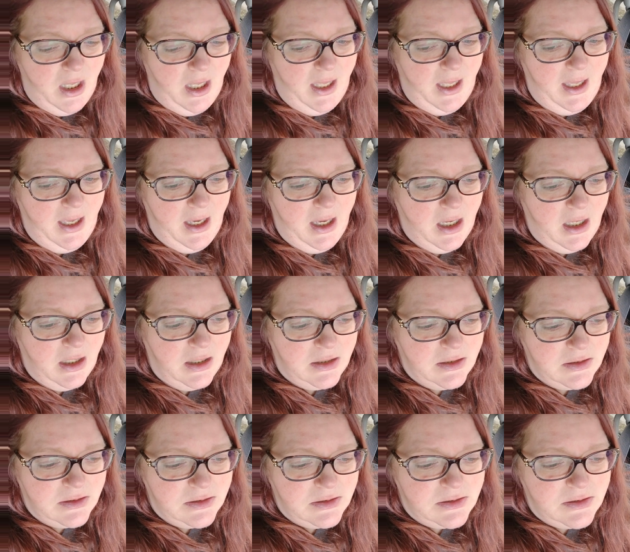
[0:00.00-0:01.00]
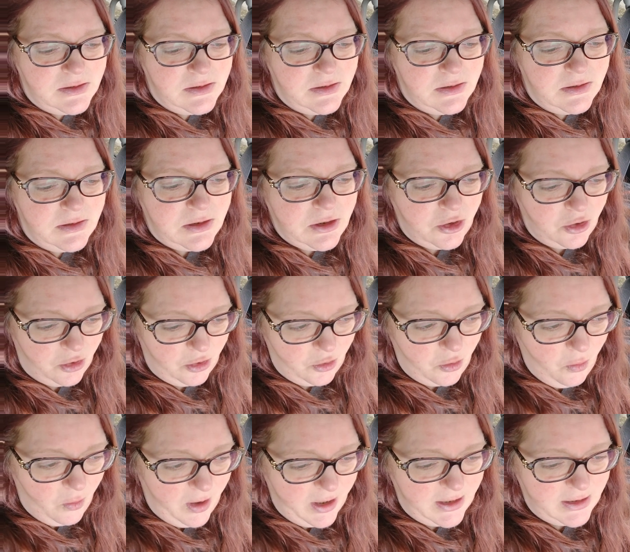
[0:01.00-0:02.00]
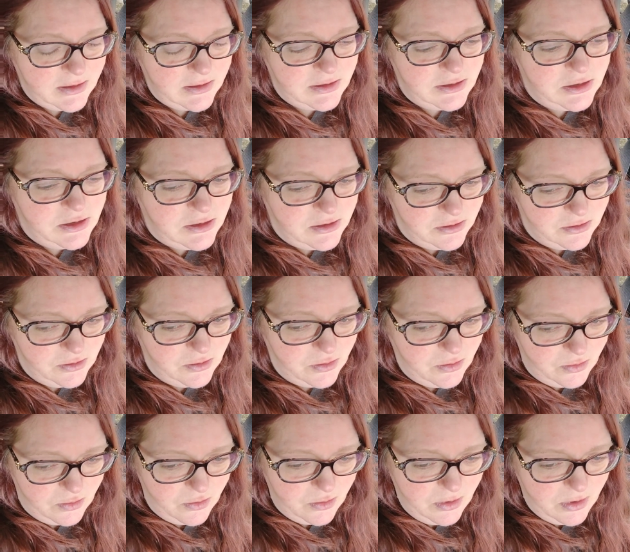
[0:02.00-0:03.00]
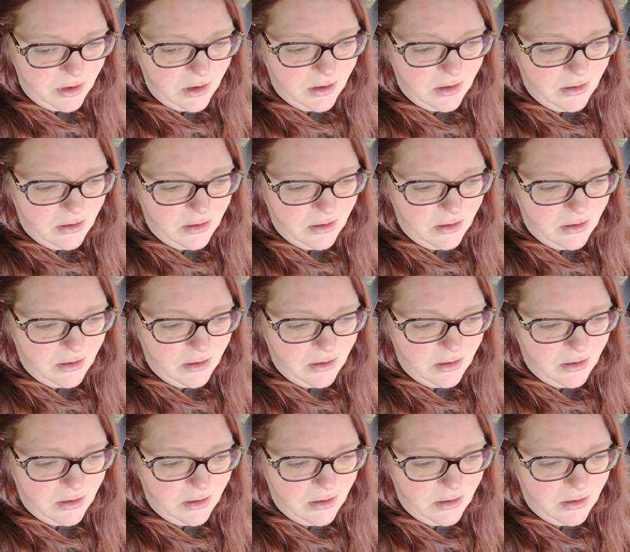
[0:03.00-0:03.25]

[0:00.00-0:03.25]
And you're going to